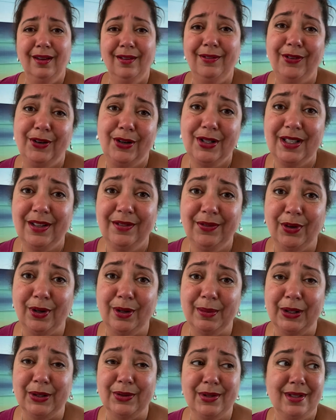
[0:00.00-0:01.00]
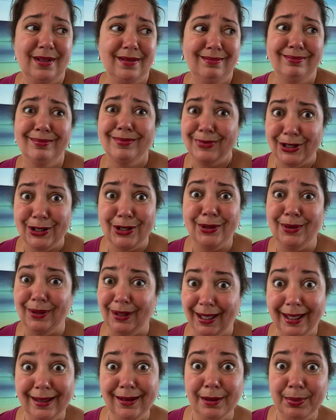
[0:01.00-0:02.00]
First and foremost, do you
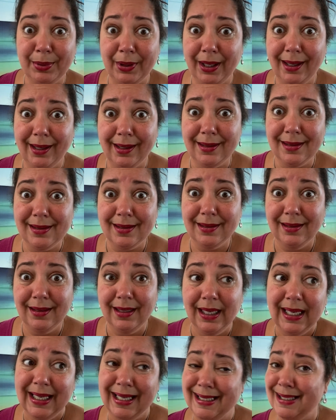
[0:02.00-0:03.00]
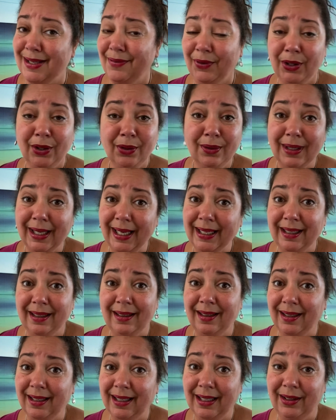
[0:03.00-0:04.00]
like the products? Because if you don't like it,
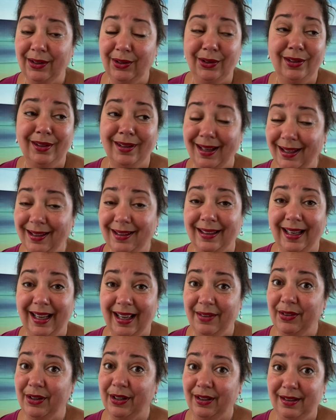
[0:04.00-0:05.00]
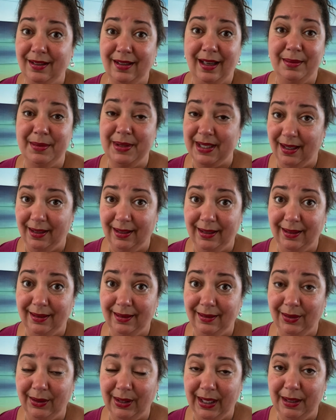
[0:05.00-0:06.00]
honey, you're not going to have a good time selling it,
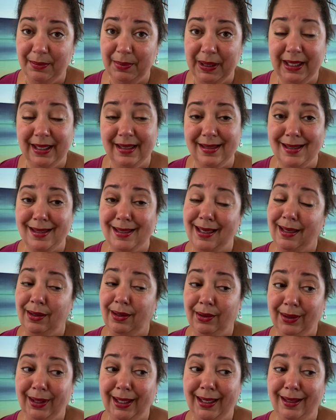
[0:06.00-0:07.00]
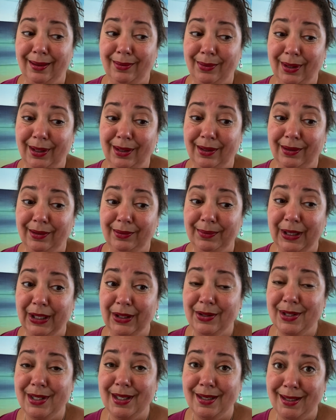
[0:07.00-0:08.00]
okay? Because it's like, okay, well,
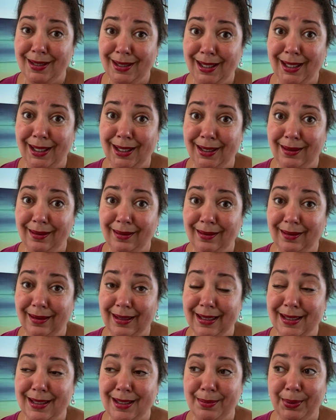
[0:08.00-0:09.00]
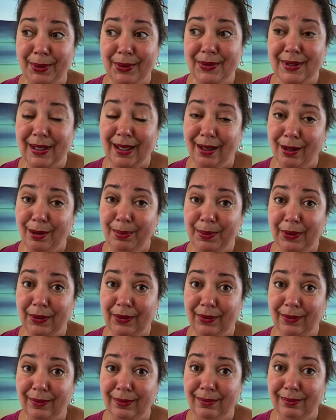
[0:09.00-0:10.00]
here's this thing. It's supposed to help
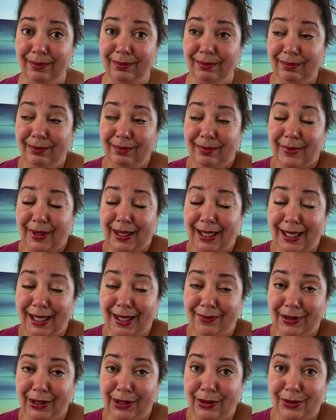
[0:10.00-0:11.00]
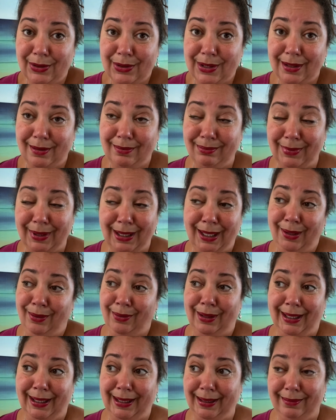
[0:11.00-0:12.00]
you. I haven't used it. I
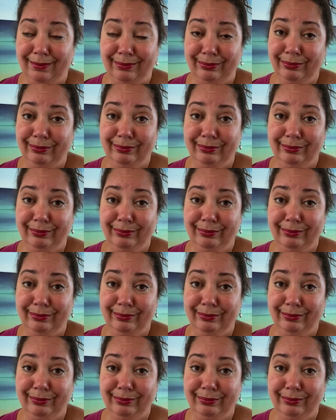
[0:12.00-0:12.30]
don't like it.